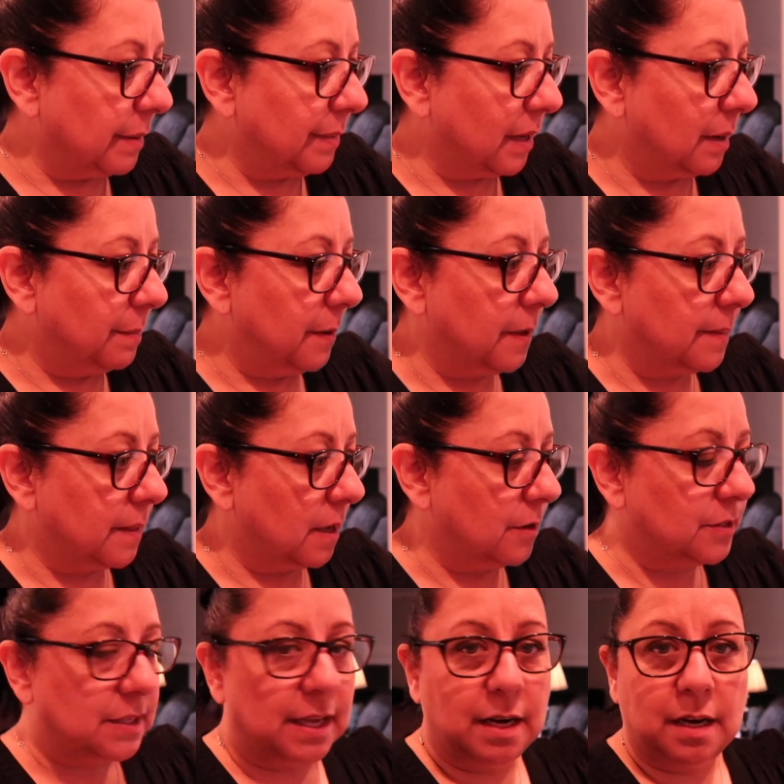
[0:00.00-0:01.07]
I'm gonna put
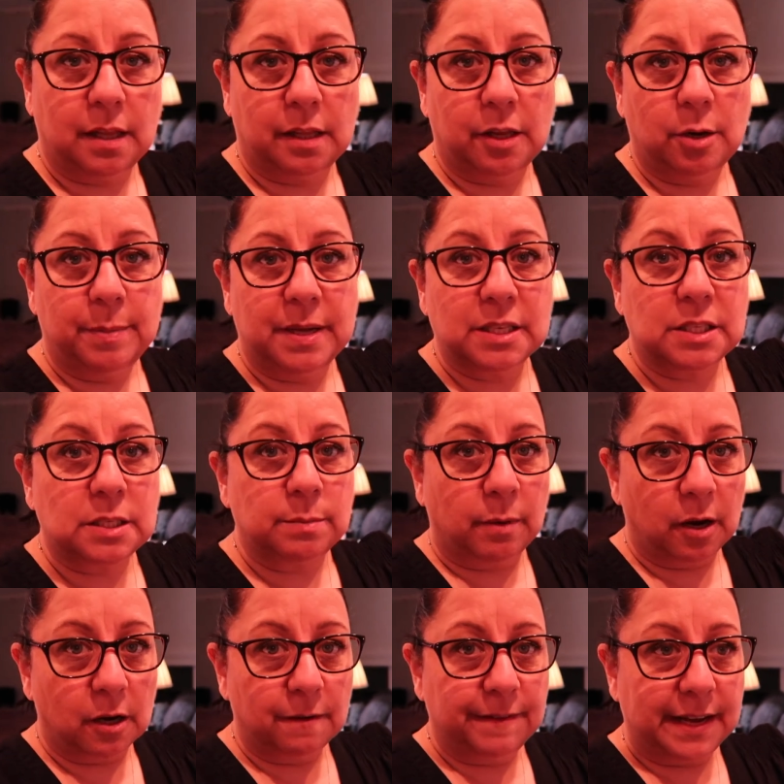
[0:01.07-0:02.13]
those in a little bit
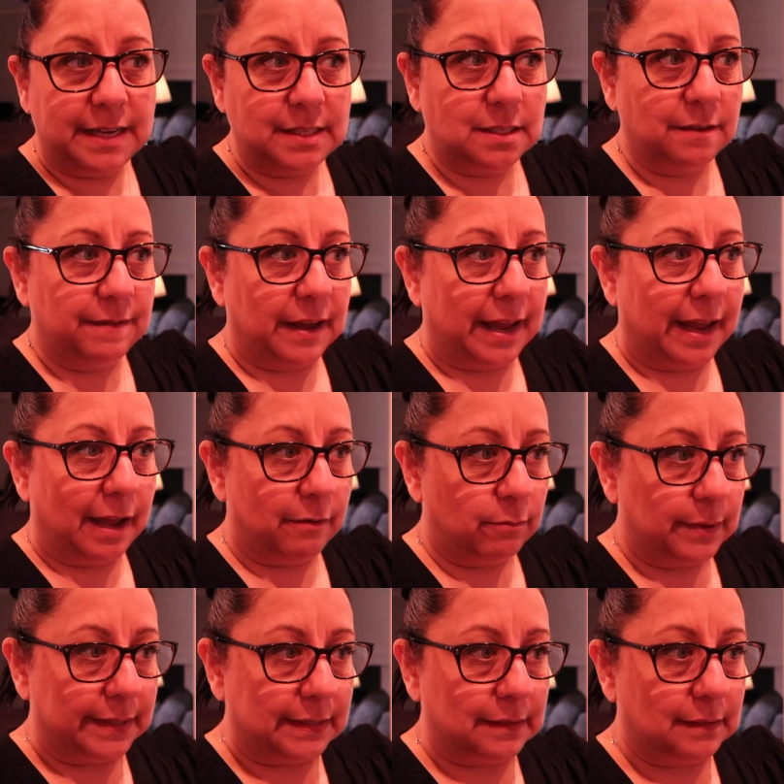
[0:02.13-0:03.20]
smaller vase if I have
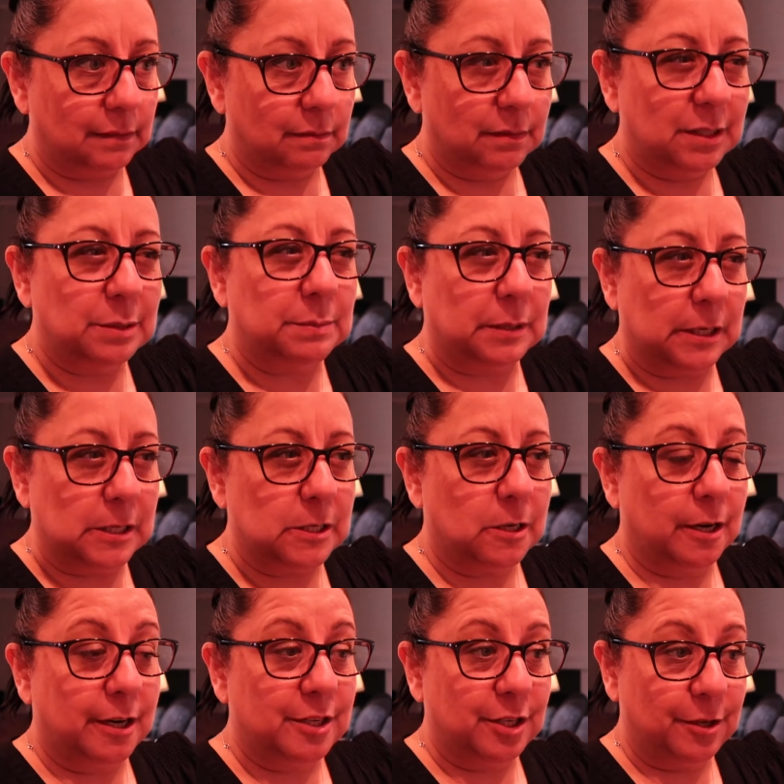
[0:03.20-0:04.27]
one, which I'm pretty
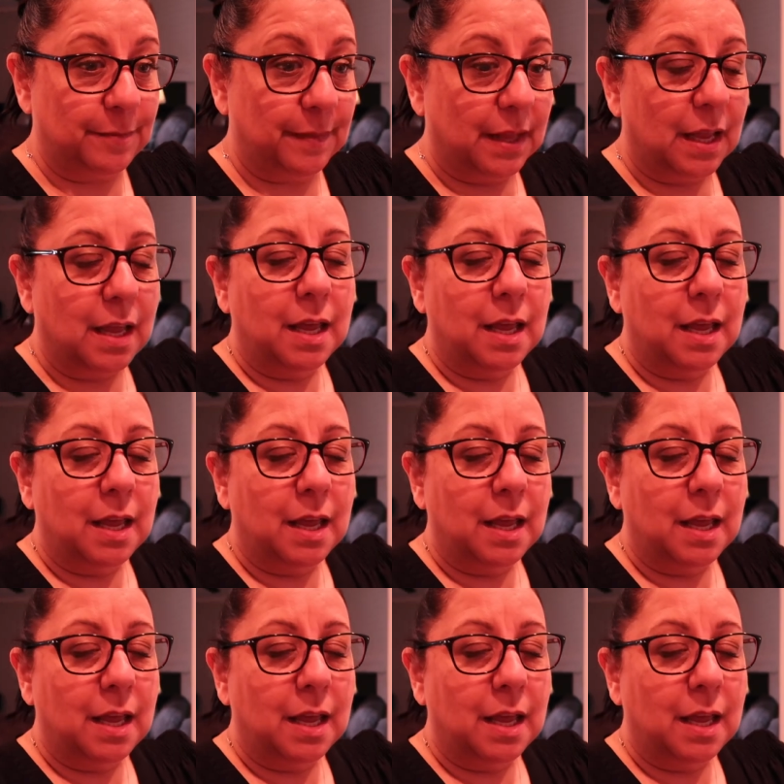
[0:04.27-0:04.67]
sure I do.